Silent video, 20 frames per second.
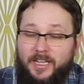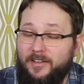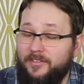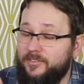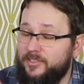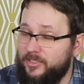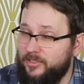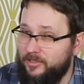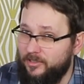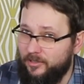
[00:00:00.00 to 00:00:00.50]

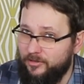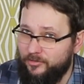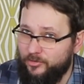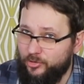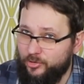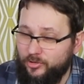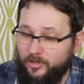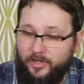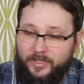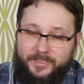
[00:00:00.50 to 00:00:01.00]
I've not
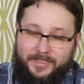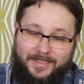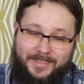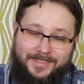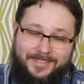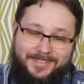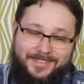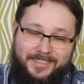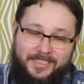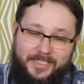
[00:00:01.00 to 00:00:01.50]

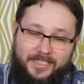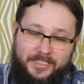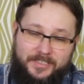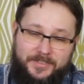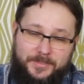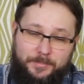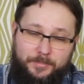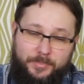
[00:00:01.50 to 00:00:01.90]
tried these